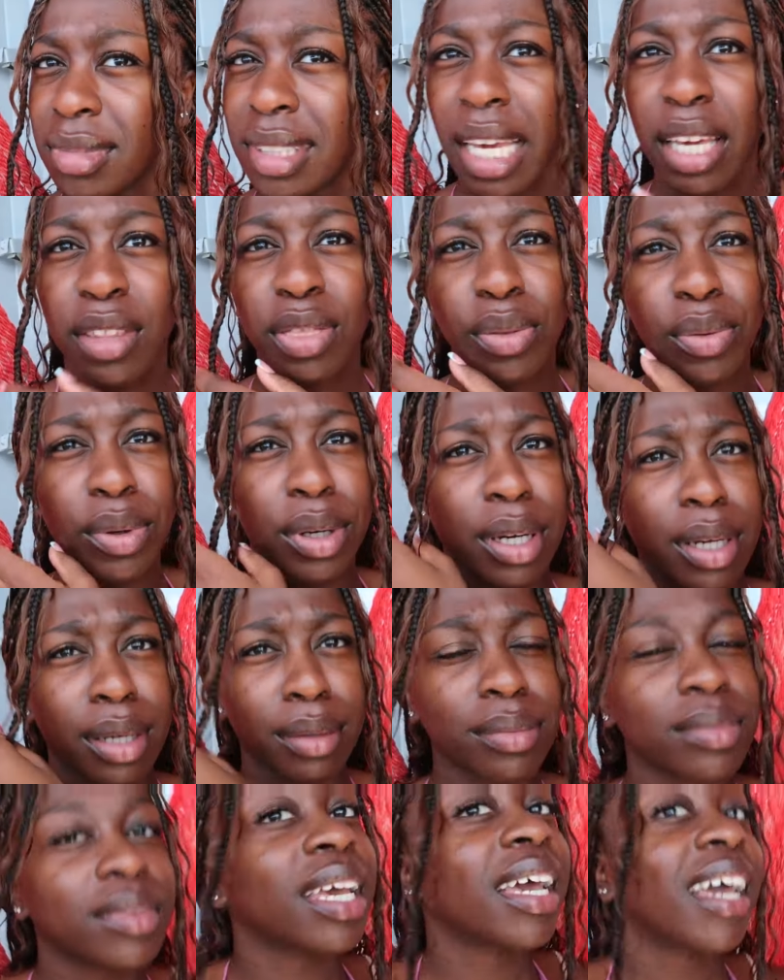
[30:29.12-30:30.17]
day three
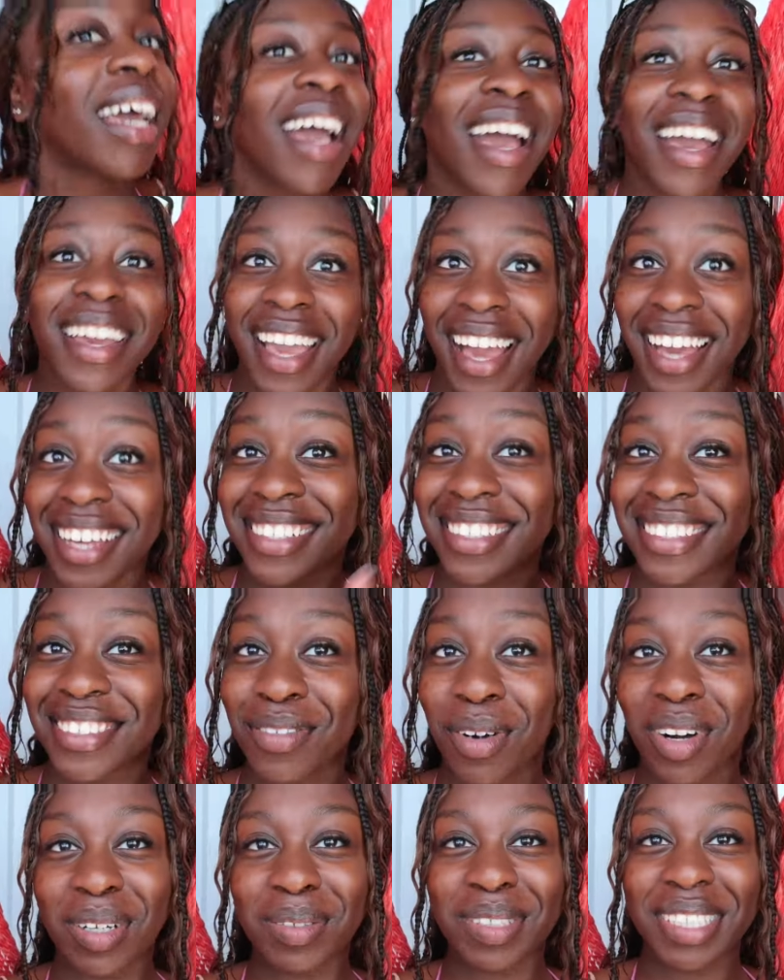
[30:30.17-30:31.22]
yeah it's
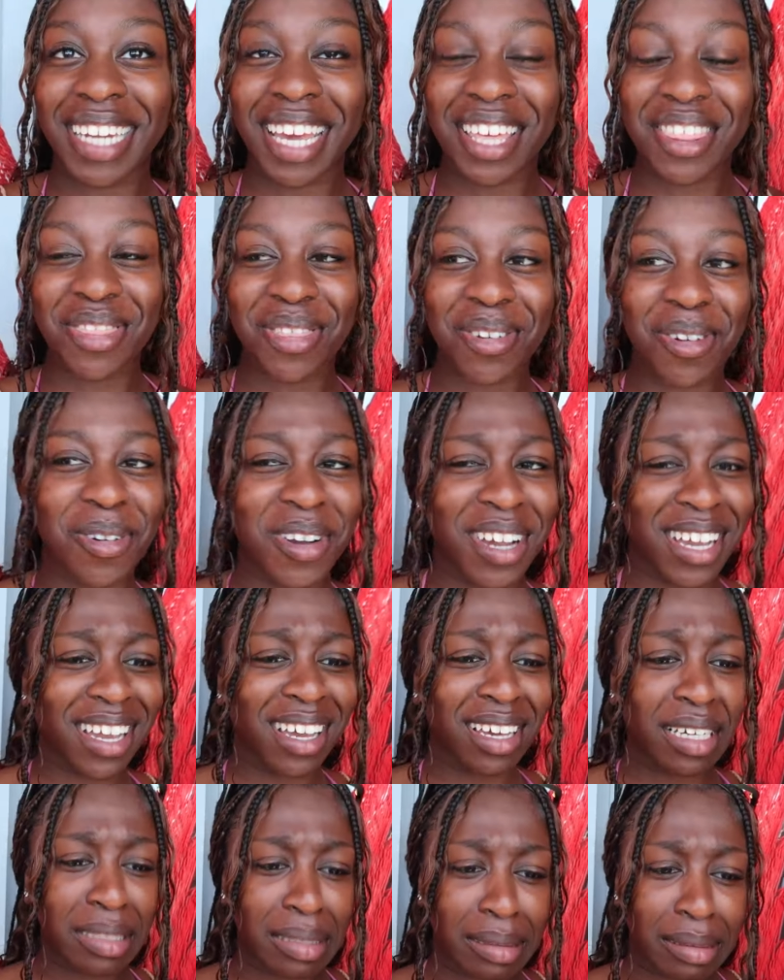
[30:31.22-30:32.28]
welcome to day three